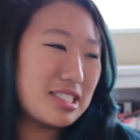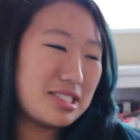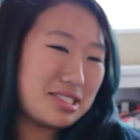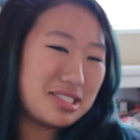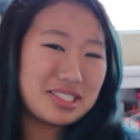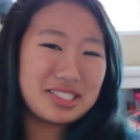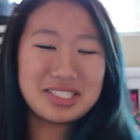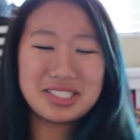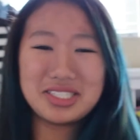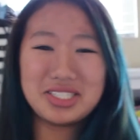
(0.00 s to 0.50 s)
This is
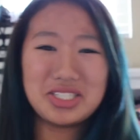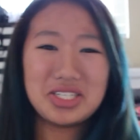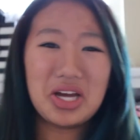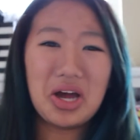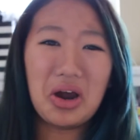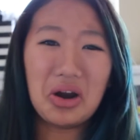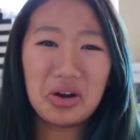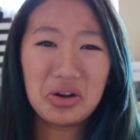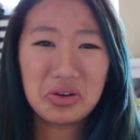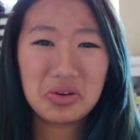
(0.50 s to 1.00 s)
such a
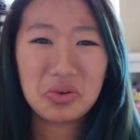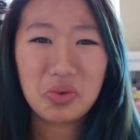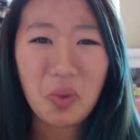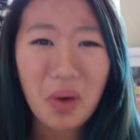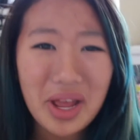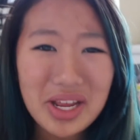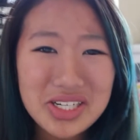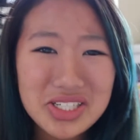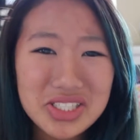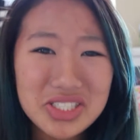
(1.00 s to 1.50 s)
hard
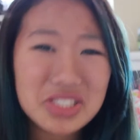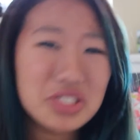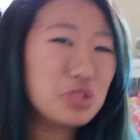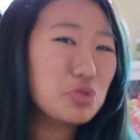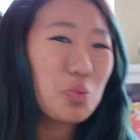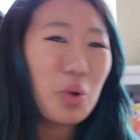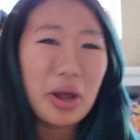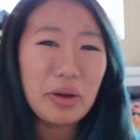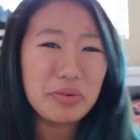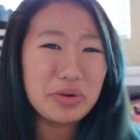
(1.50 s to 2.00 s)

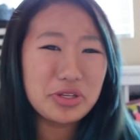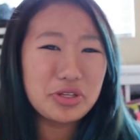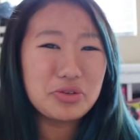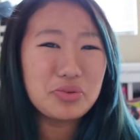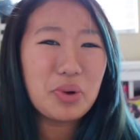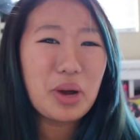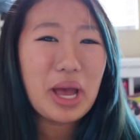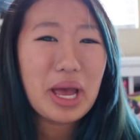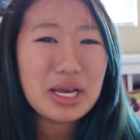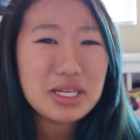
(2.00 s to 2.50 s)
question. Why would
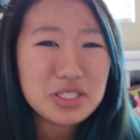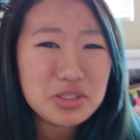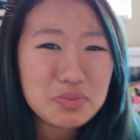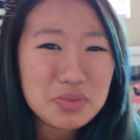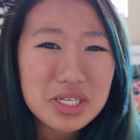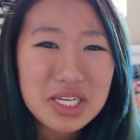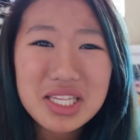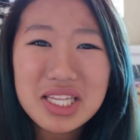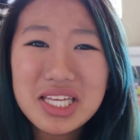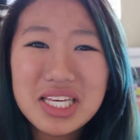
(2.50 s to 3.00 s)
you
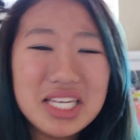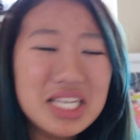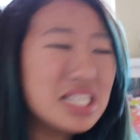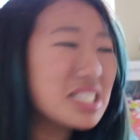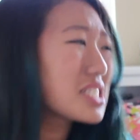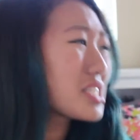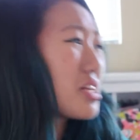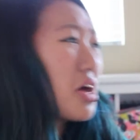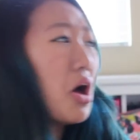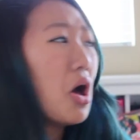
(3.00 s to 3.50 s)
ask me
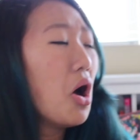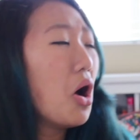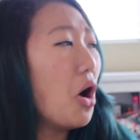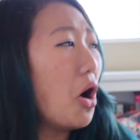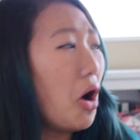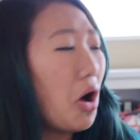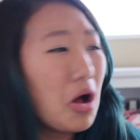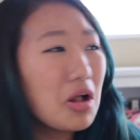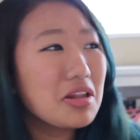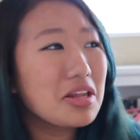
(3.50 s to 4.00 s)
this?
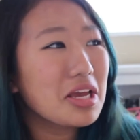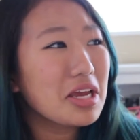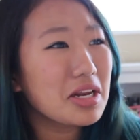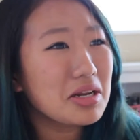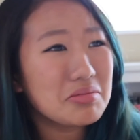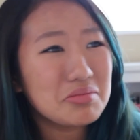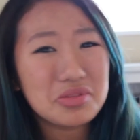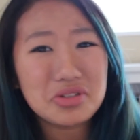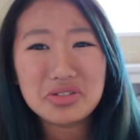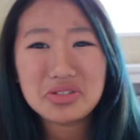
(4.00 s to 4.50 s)
All the
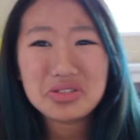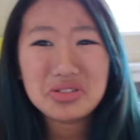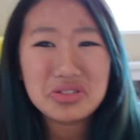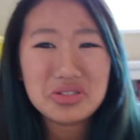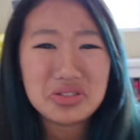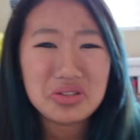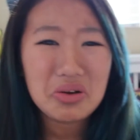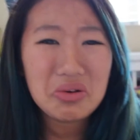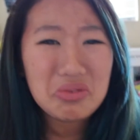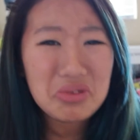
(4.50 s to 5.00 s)
animals are
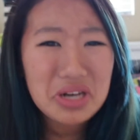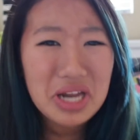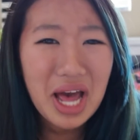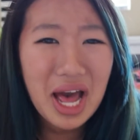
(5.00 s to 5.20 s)
so